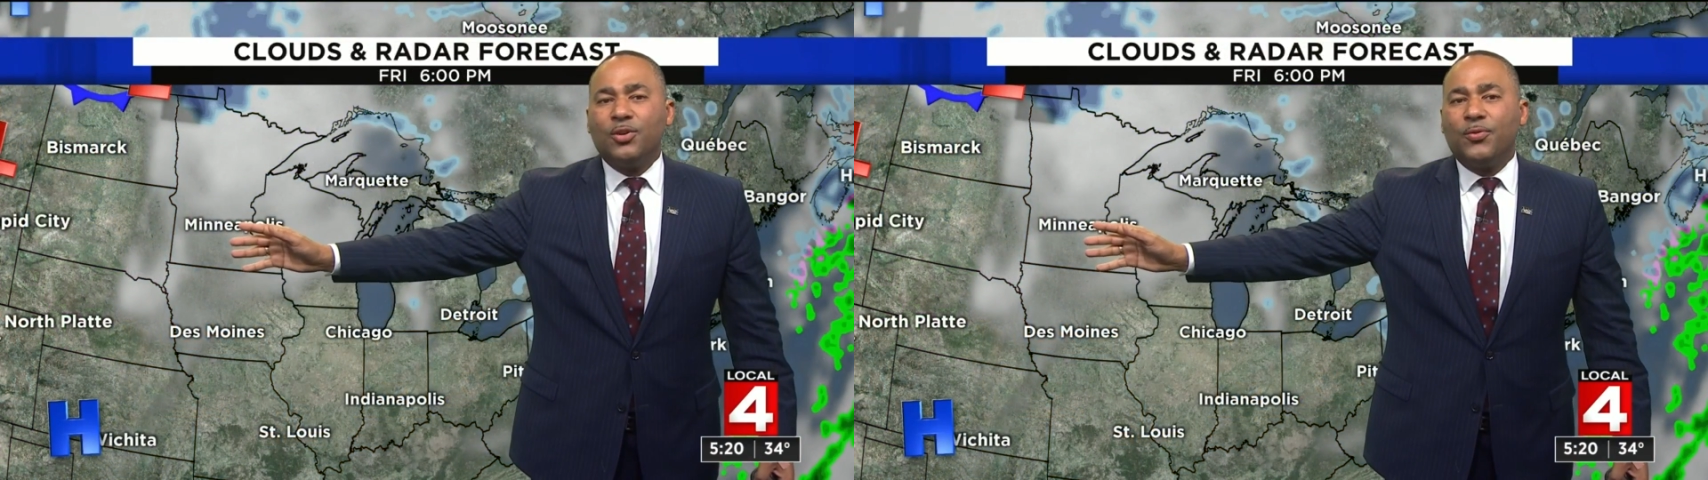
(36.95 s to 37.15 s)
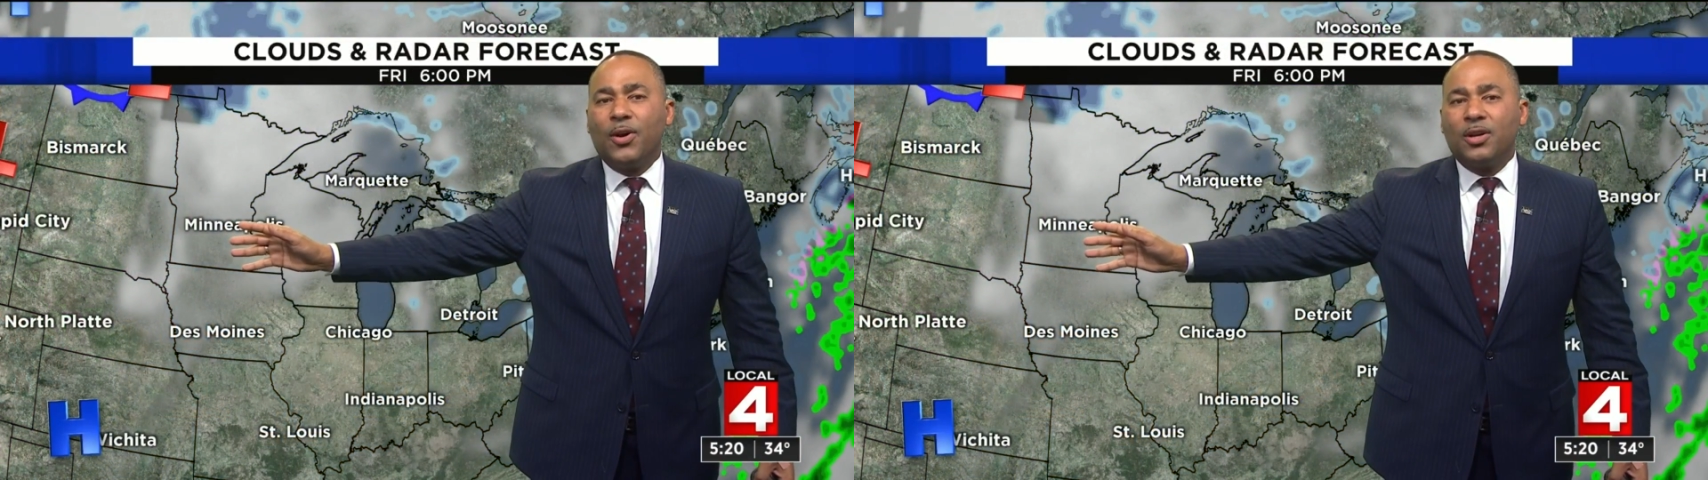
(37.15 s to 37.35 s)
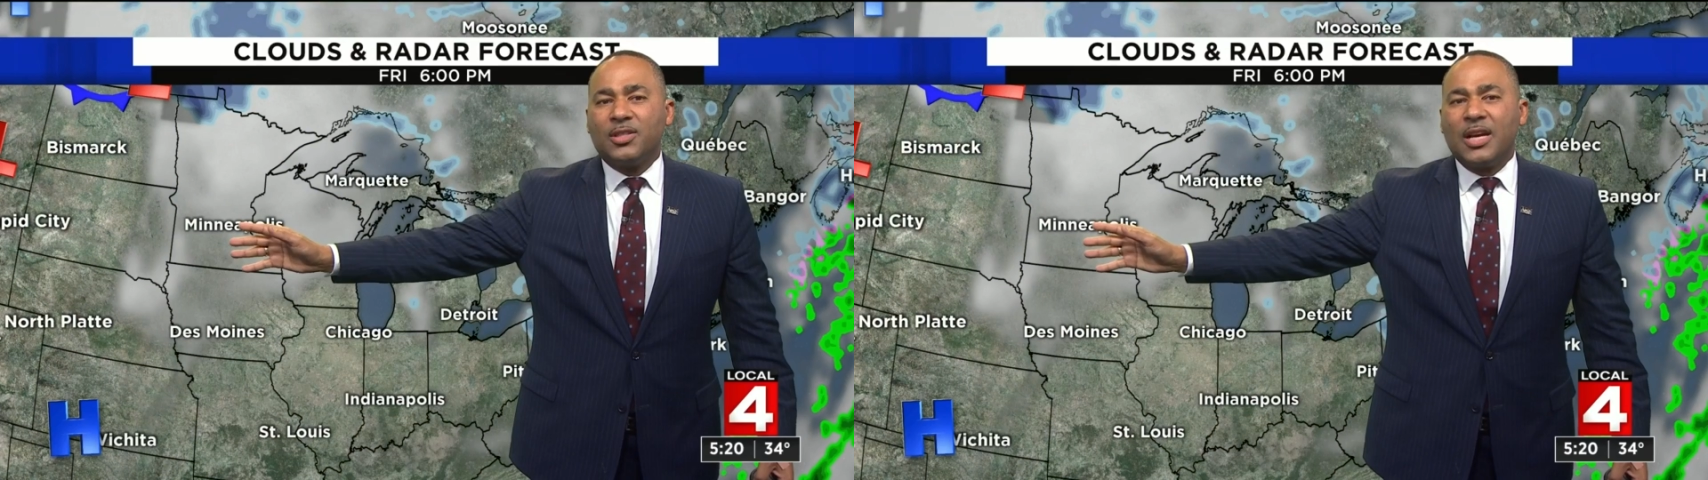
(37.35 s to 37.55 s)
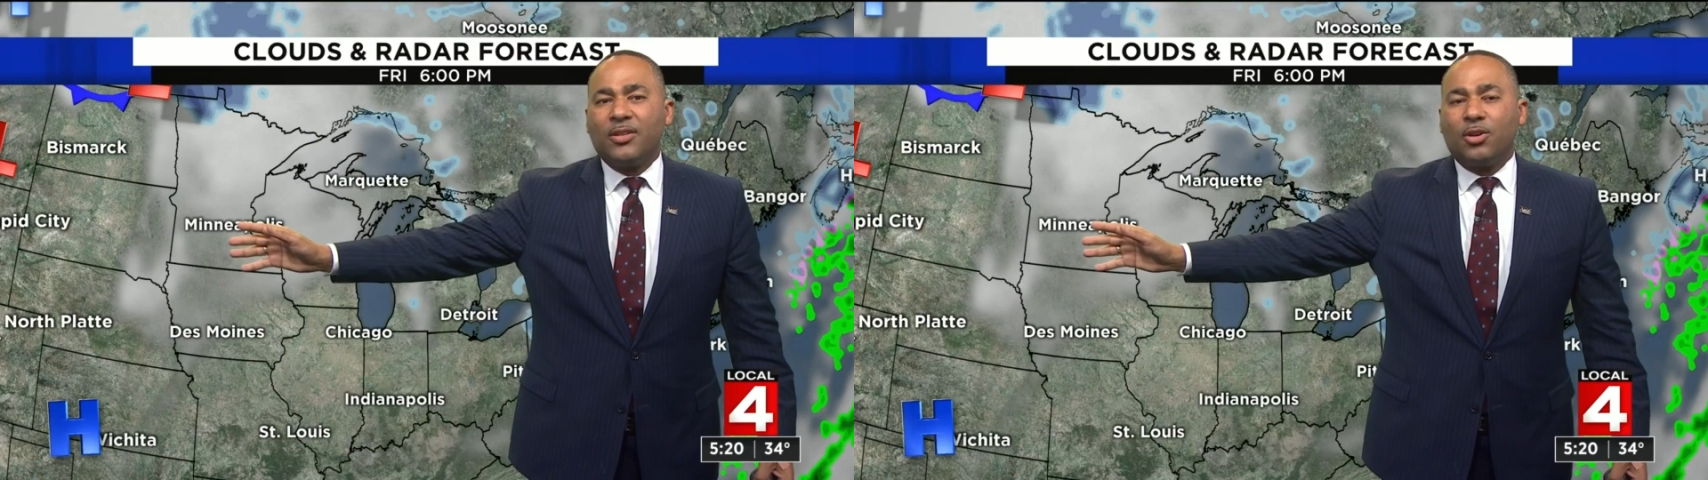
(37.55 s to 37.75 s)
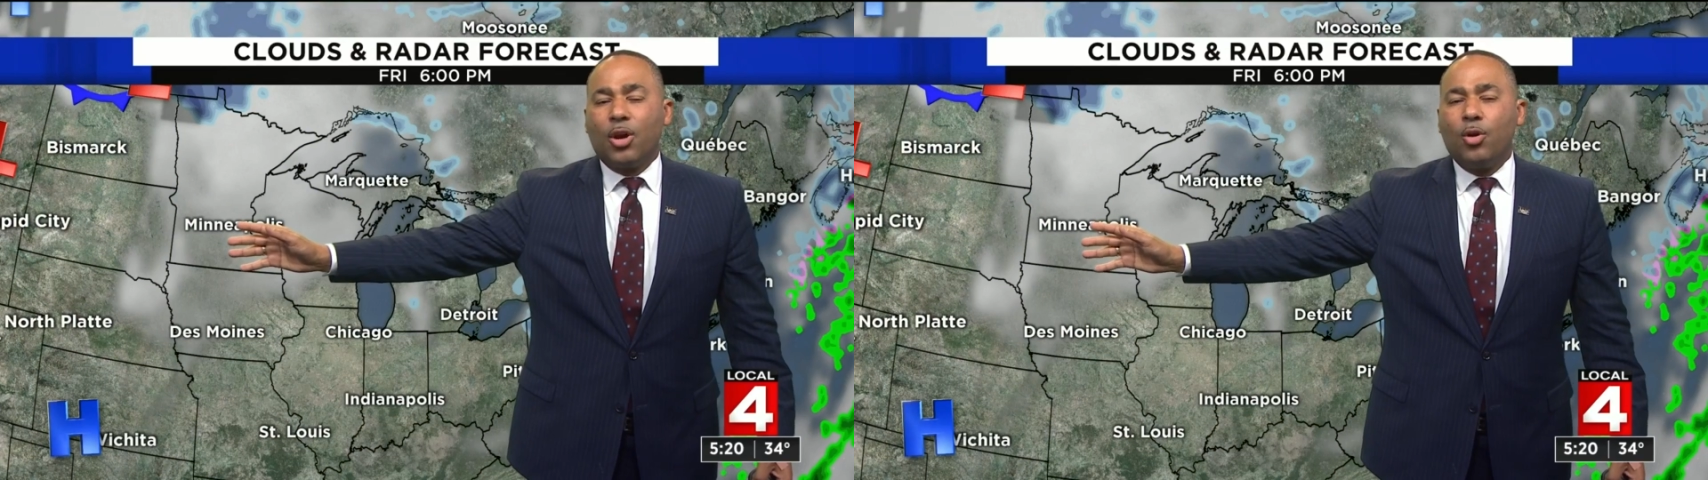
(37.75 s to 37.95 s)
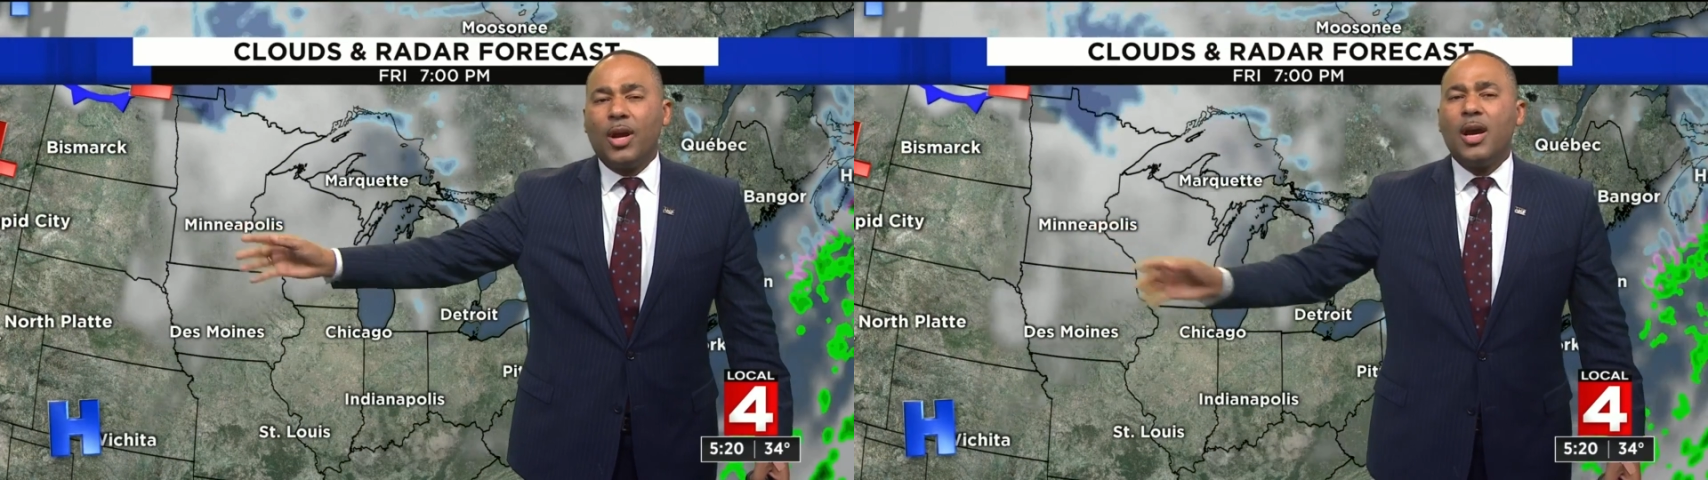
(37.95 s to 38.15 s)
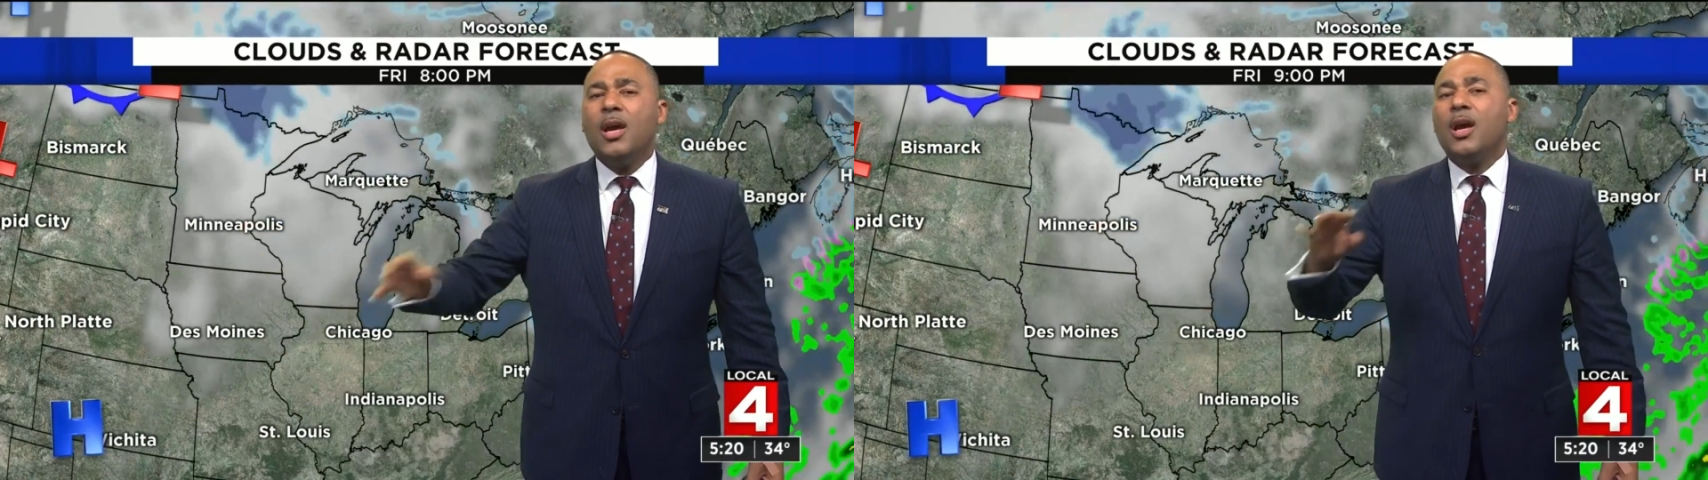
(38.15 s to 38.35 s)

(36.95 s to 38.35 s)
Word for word: Falls, South Dakota.